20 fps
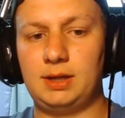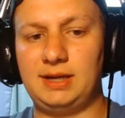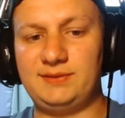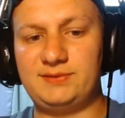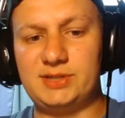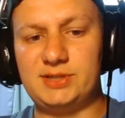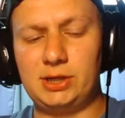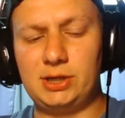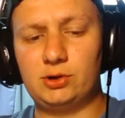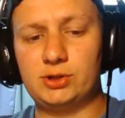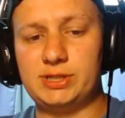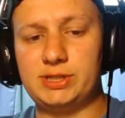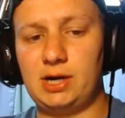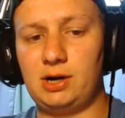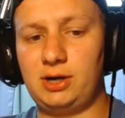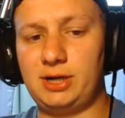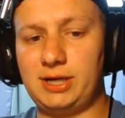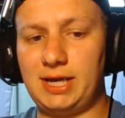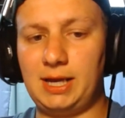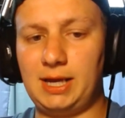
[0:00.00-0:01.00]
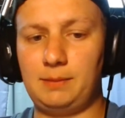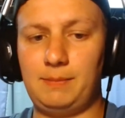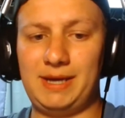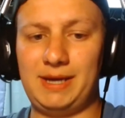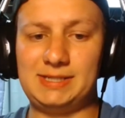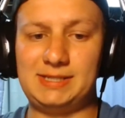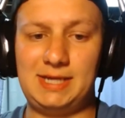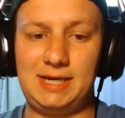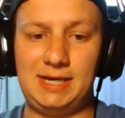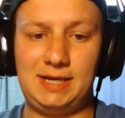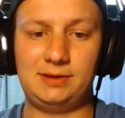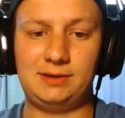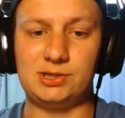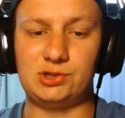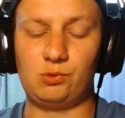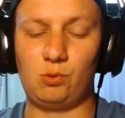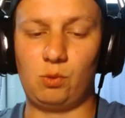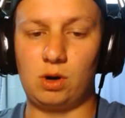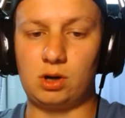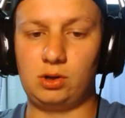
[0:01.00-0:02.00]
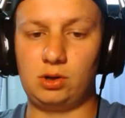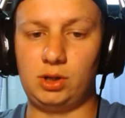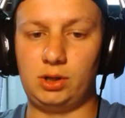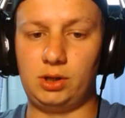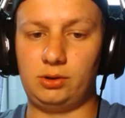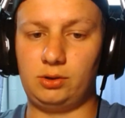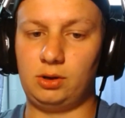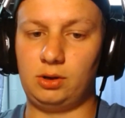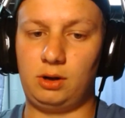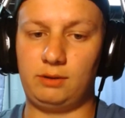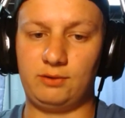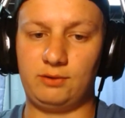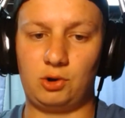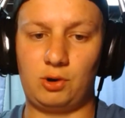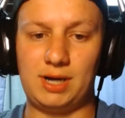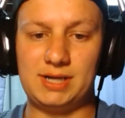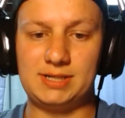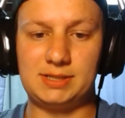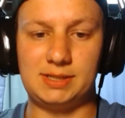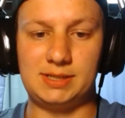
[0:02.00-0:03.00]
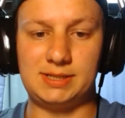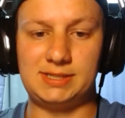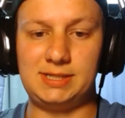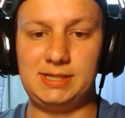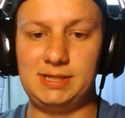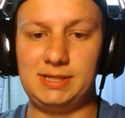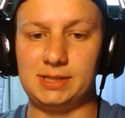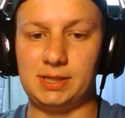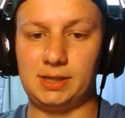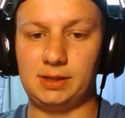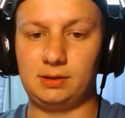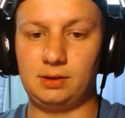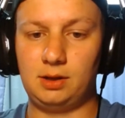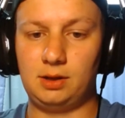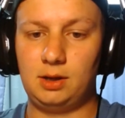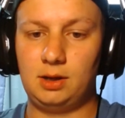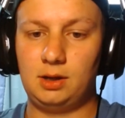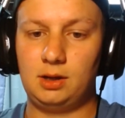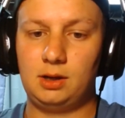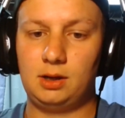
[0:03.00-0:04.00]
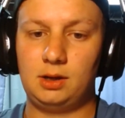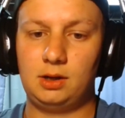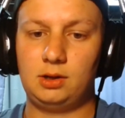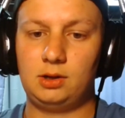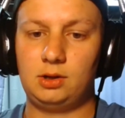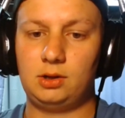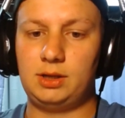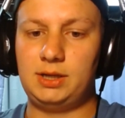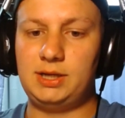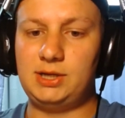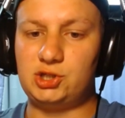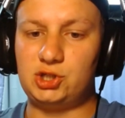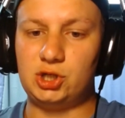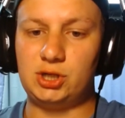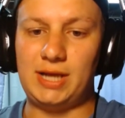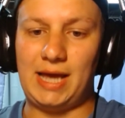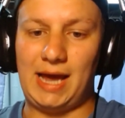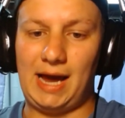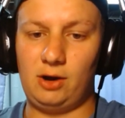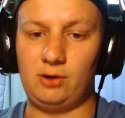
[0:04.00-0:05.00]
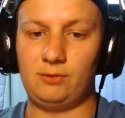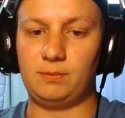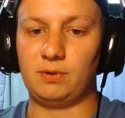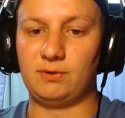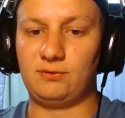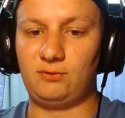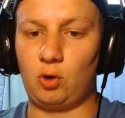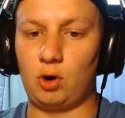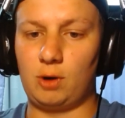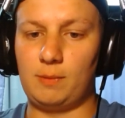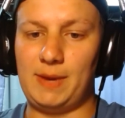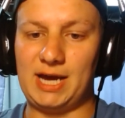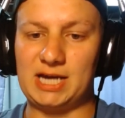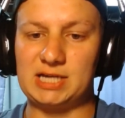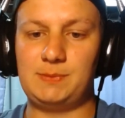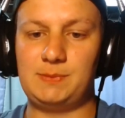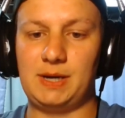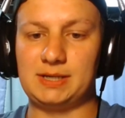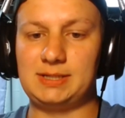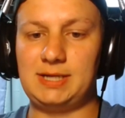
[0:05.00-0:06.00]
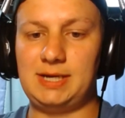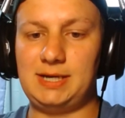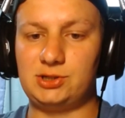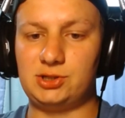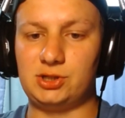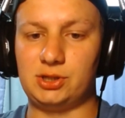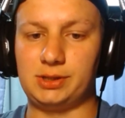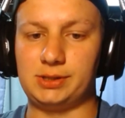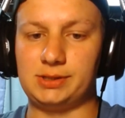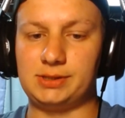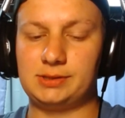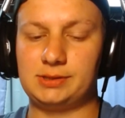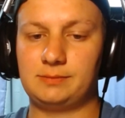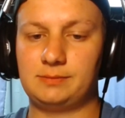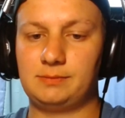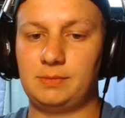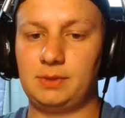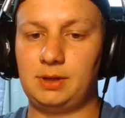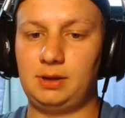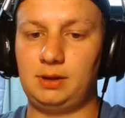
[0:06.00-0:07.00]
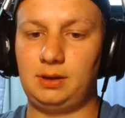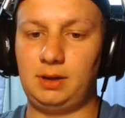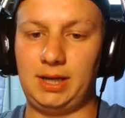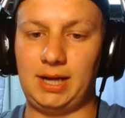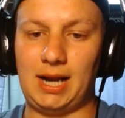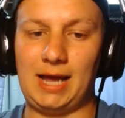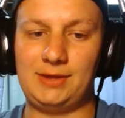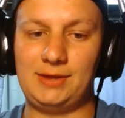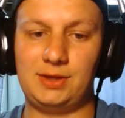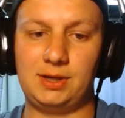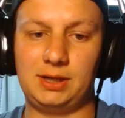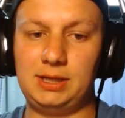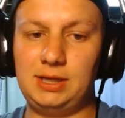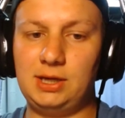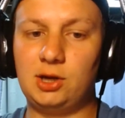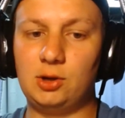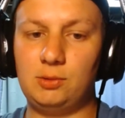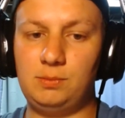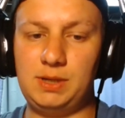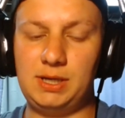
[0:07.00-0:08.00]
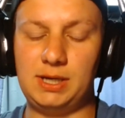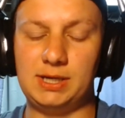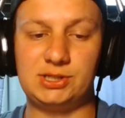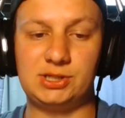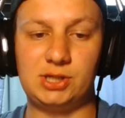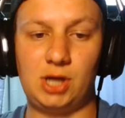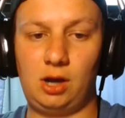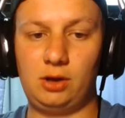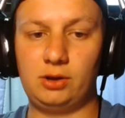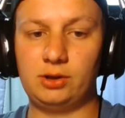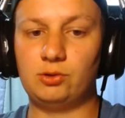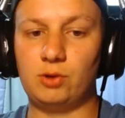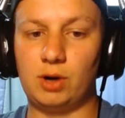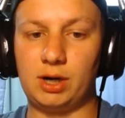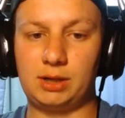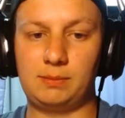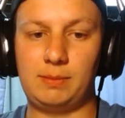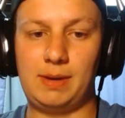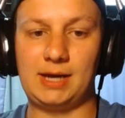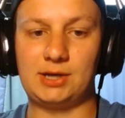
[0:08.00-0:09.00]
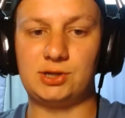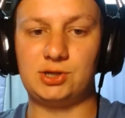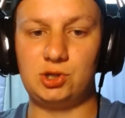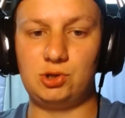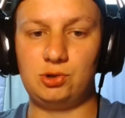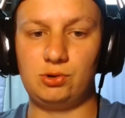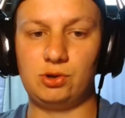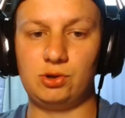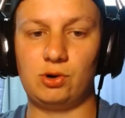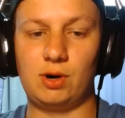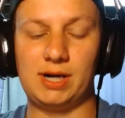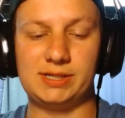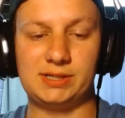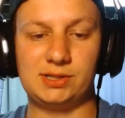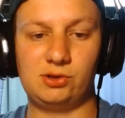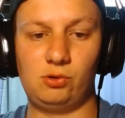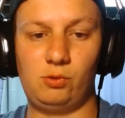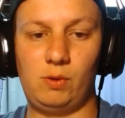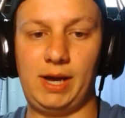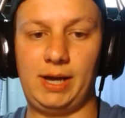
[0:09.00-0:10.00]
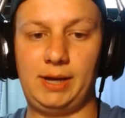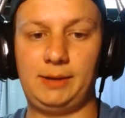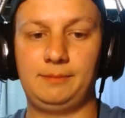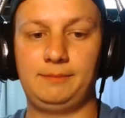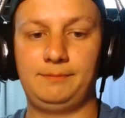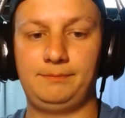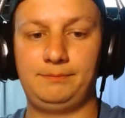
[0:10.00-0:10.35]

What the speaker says: If Singletary can maintain this workload over the rest of the season, he should outperform expectations, and I think he could be a solid running back 2 the rest of the way.